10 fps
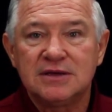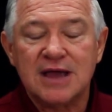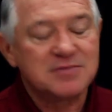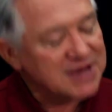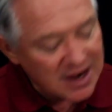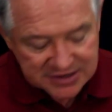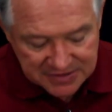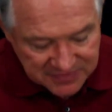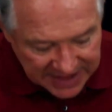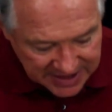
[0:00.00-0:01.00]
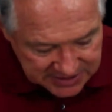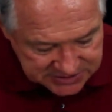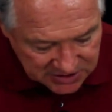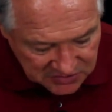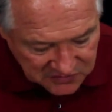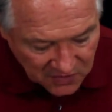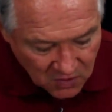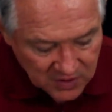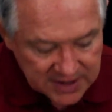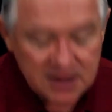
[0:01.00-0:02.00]
I'm telling you, that is a
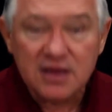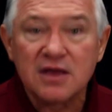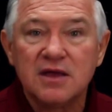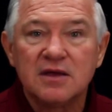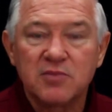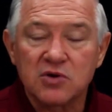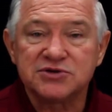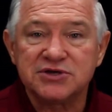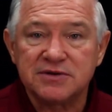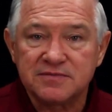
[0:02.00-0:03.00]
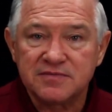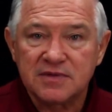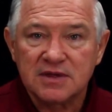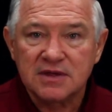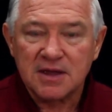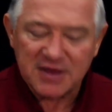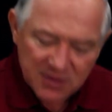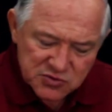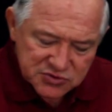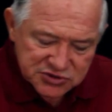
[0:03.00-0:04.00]
controlling person. I mean,
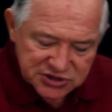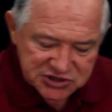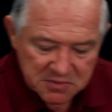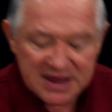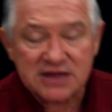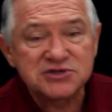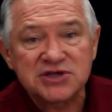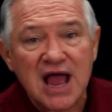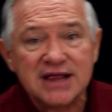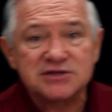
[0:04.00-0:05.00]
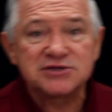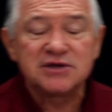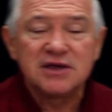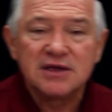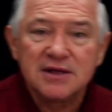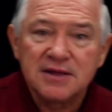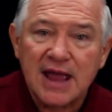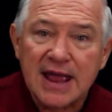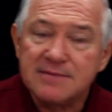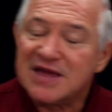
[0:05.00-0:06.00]
those are just some insights.
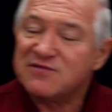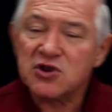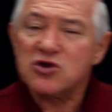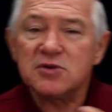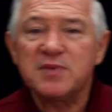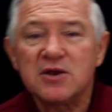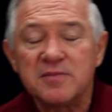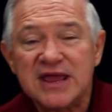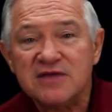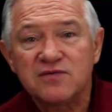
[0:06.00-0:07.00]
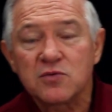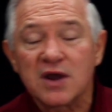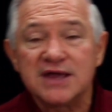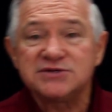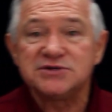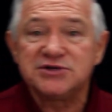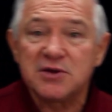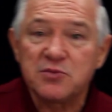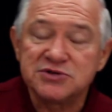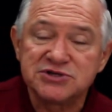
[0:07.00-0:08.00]
And if you're going to build a meaningful
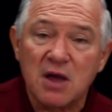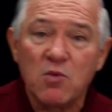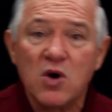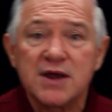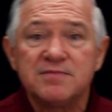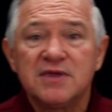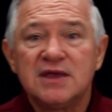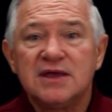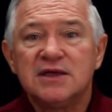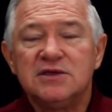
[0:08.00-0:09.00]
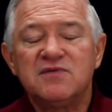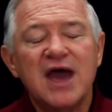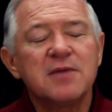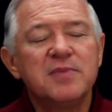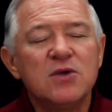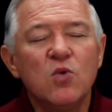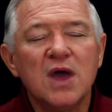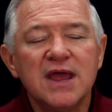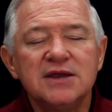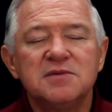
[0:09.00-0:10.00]
relationship with someone, you've got to be
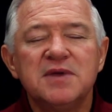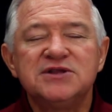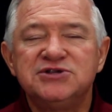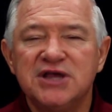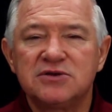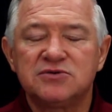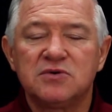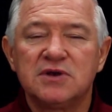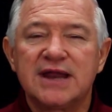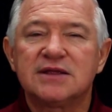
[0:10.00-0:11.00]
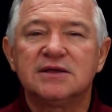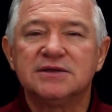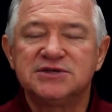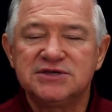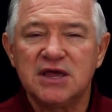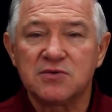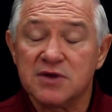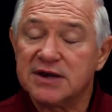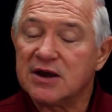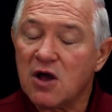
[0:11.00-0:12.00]
willing to be gentle and
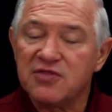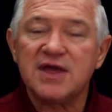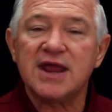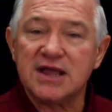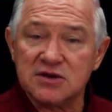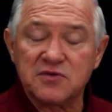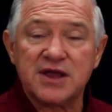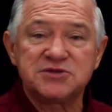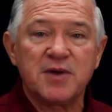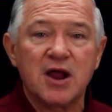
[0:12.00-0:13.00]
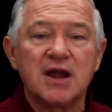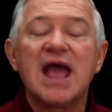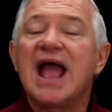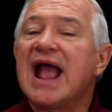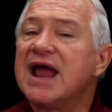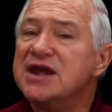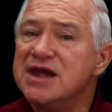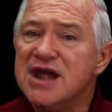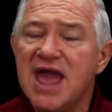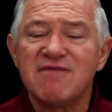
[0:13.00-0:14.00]
considerate and authentic and transparent and
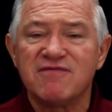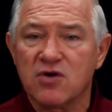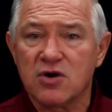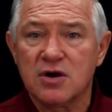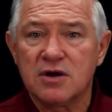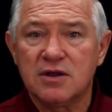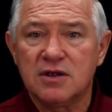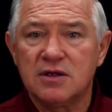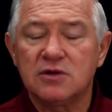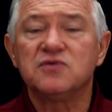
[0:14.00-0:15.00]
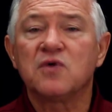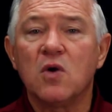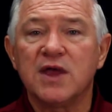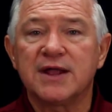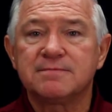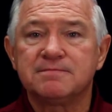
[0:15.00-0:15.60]
never controlling.